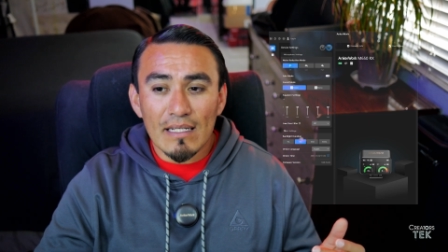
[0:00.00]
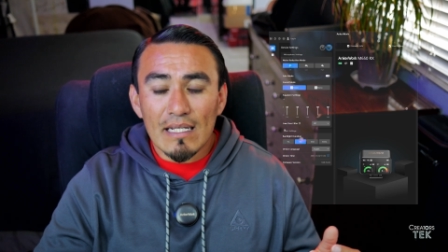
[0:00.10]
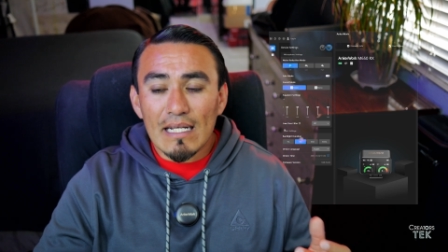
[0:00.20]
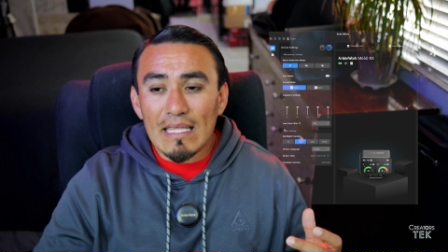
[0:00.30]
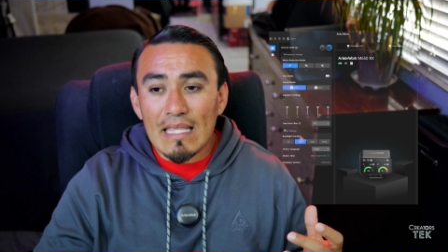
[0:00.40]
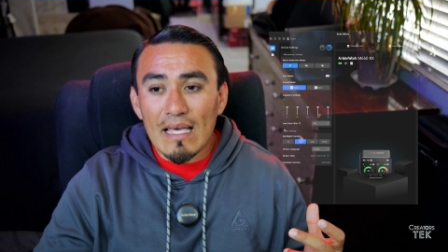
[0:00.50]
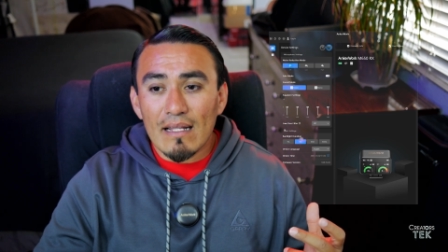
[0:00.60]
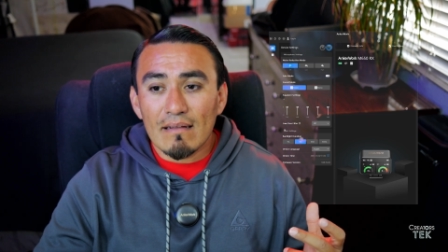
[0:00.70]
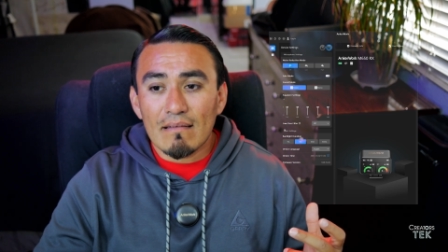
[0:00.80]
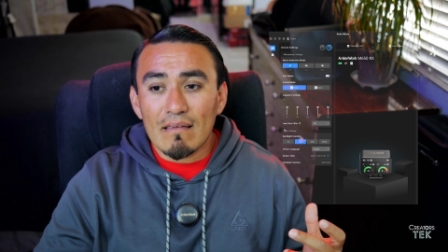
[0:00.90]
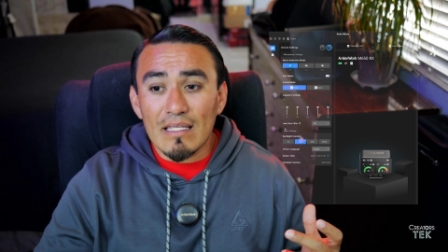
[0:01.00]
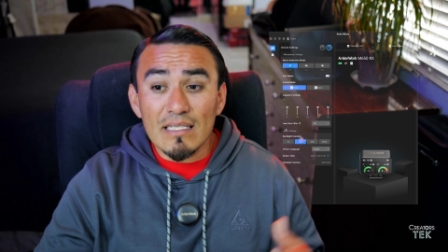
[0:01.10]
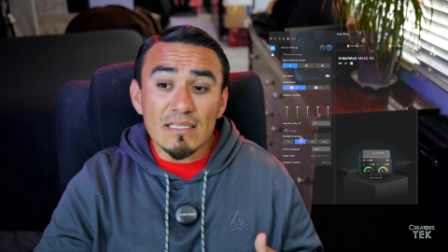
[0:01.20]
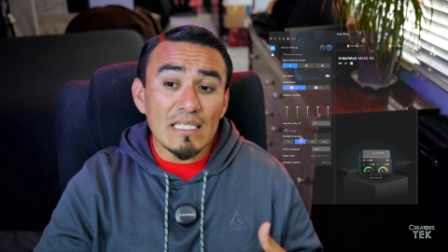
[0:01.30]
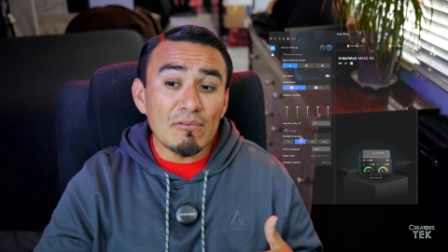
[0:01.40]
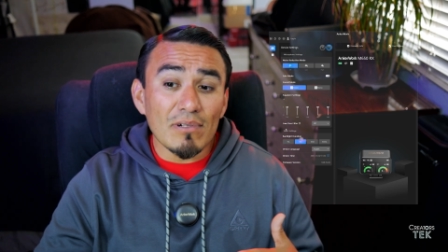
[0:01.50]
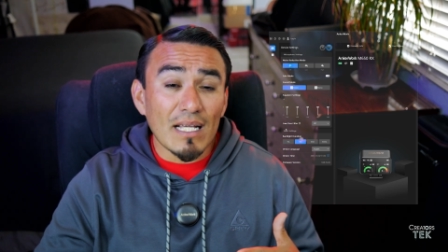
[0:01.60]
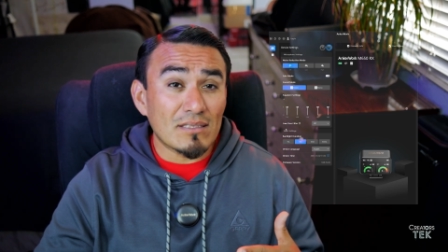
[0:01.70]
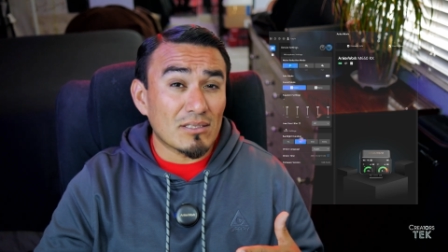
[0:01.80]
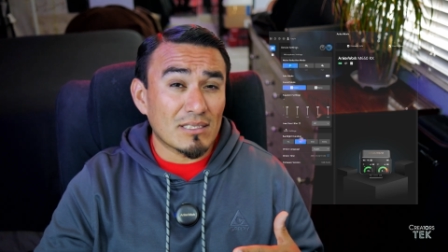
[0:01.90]
then these
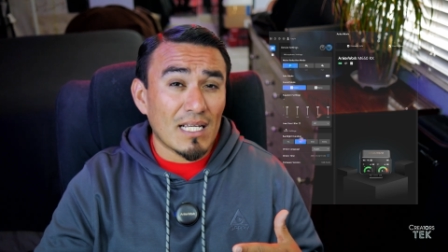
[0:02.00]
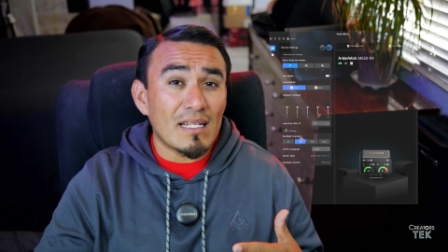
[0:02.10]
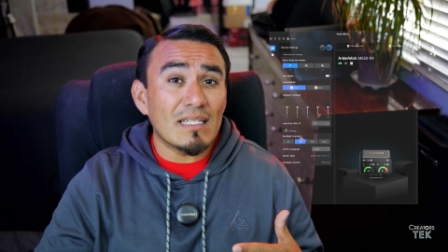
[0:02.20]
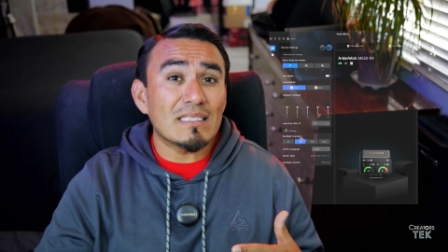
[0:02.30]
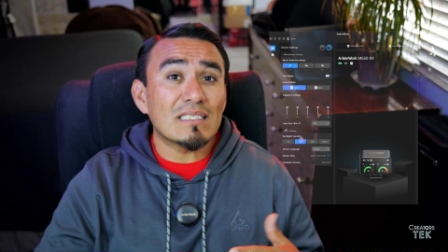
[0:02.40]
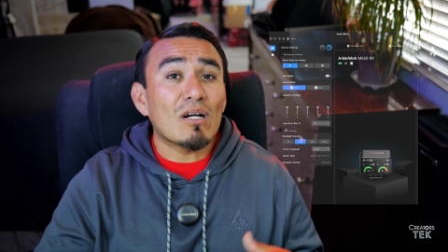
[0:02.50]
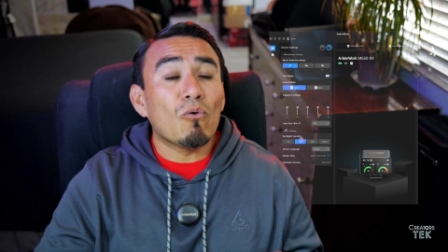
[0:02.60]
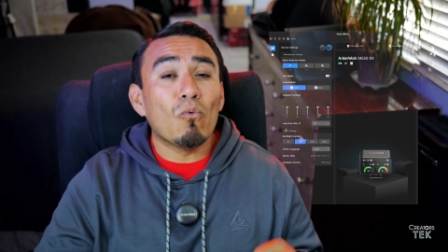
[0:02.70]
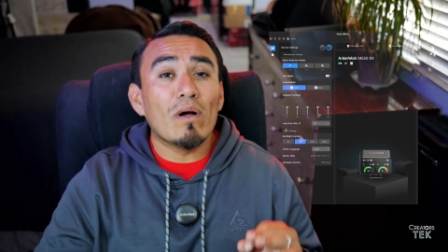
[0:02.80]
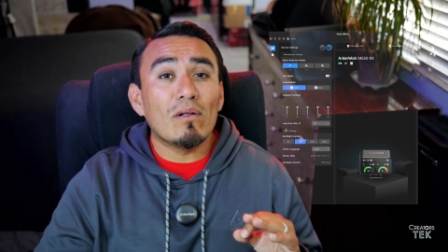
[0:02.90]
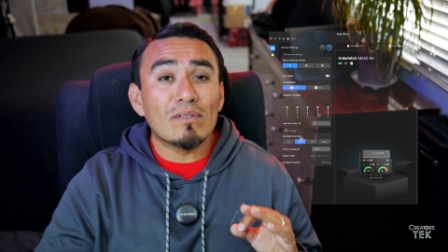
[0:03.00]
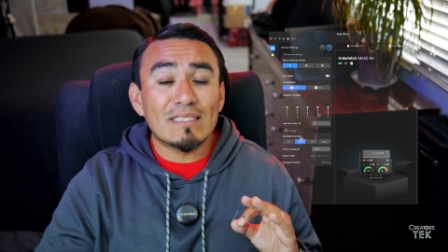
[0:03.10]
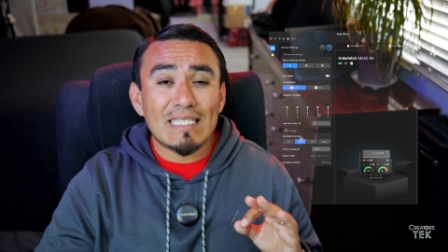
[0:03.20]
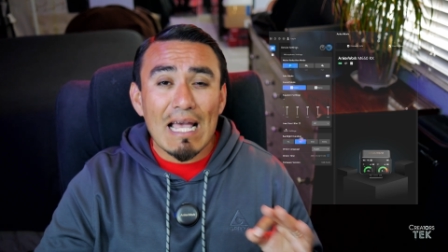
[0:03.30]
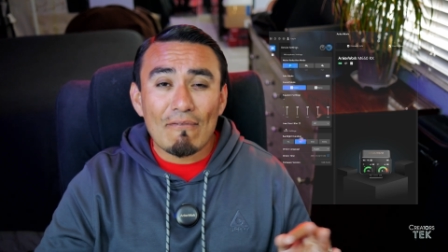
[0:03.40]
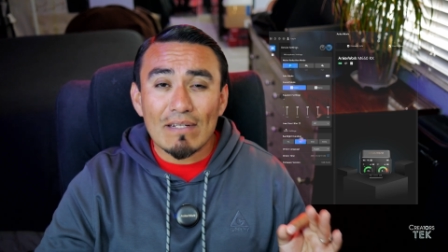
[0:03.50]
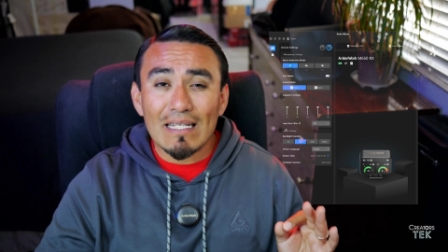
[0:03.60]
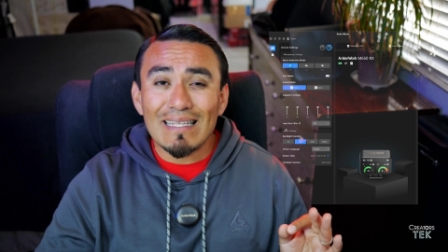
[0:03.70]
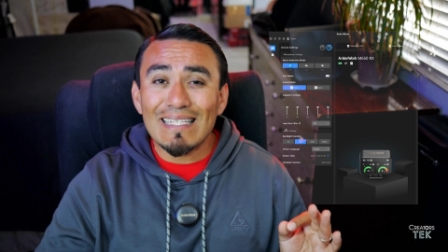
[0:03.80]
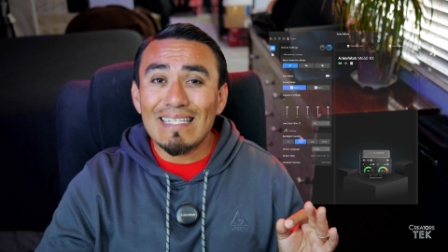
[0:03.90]
equalizer settings will
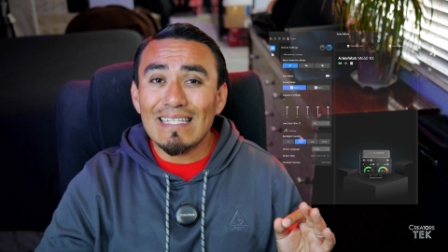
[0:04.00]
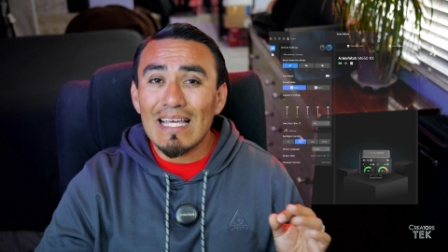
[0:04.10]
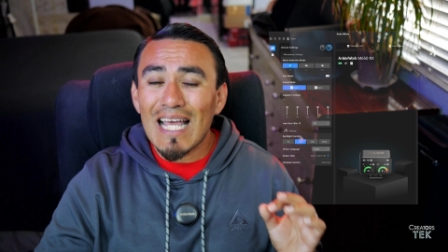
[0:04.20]
definitely